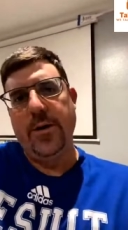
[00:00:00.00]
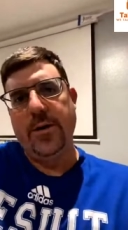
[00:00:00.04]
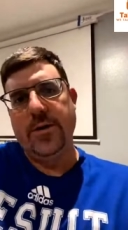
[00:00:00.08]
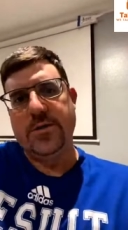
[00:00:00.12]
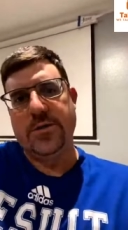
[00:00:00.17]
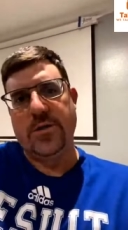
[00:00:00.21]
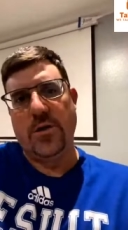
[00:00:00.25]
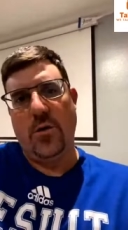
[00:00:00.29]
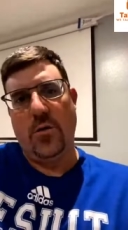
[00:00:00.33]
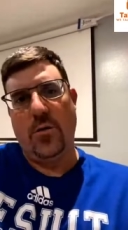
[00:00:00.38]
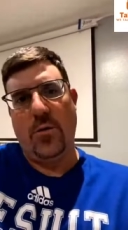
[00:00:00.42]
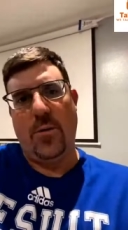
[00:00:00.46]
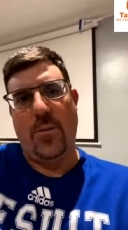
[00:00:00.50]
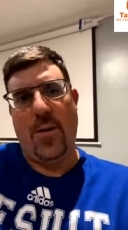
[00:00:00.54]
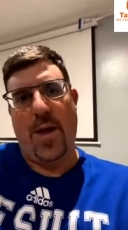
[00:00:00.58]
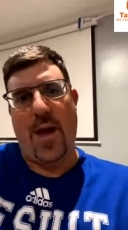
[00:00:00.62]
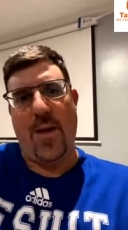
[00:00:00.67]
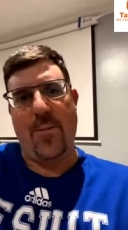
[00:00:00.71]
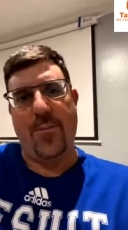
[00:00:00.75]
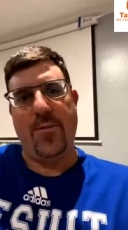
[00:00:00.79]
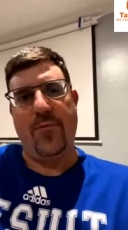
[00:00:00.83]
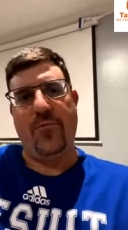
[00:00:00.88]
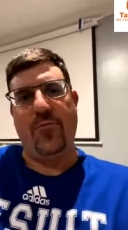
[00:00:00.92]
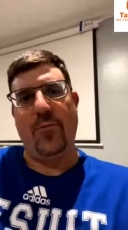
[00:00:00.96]
So I'm
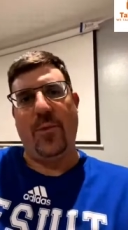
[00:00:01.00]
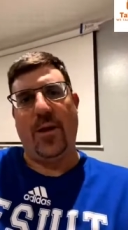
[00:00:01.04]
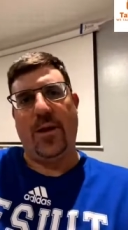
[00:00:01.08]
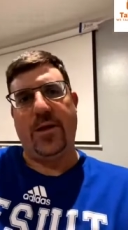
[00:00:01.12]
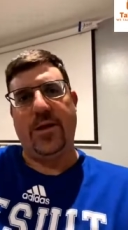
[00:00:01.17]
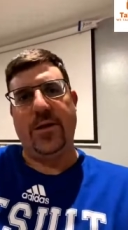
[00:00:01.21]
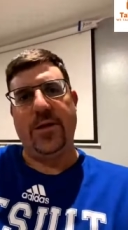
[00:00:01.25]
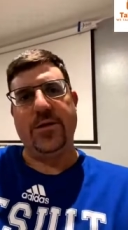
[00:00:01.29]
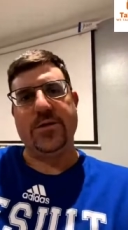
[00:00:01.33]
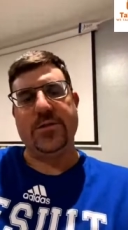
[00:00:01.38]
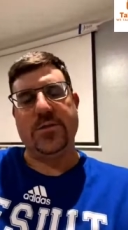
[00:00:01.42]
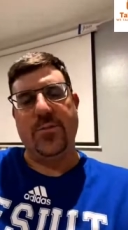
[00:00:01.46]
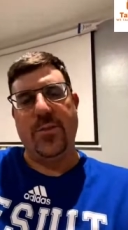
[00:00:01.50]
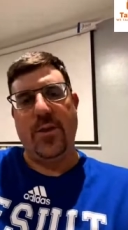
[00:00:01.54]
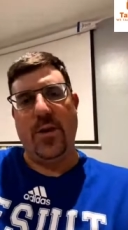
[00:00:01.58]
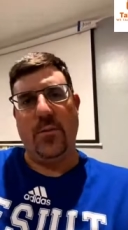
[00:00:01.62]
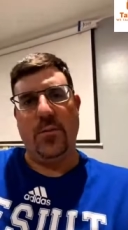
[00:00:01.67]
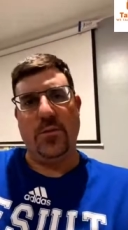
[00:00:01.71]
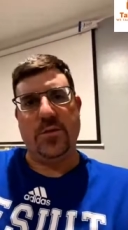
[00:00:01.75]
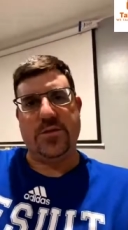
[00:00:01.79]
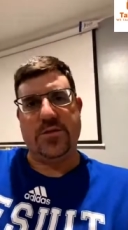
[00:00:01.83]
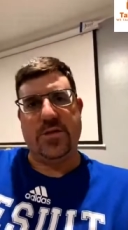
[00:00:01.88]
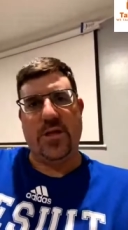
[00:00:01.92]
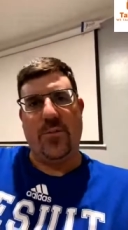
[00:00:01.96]
happy for my kids to be
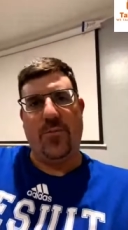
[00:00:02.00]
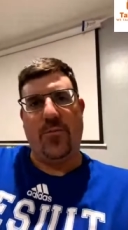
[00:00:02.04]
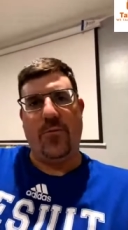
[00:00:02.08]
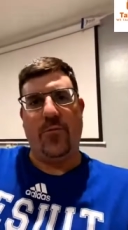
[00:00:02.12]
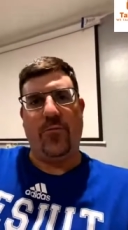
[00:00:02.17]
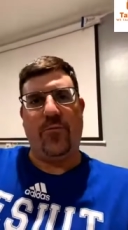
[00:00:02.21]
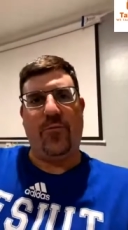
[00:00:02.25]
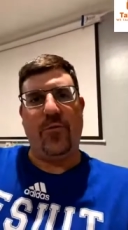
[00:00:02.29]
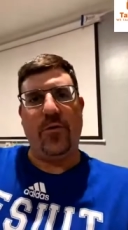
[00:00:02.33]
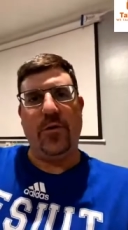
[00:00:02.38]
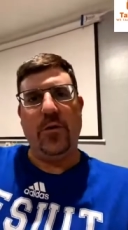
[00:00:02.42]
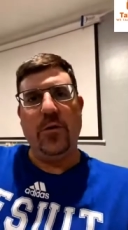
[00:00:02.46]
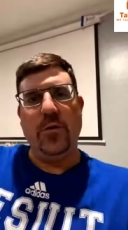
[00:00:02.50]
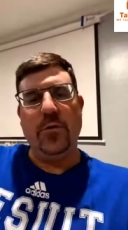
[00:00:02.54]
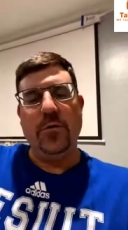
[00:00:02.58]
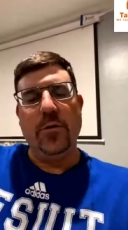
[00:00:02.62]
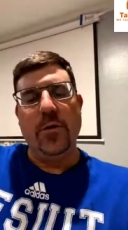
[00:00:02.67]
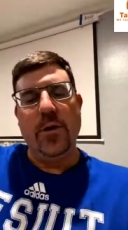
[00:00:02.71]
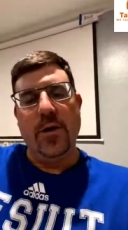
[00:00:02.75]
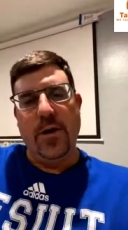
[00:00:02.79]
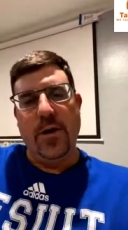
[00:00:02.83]
able to step on the field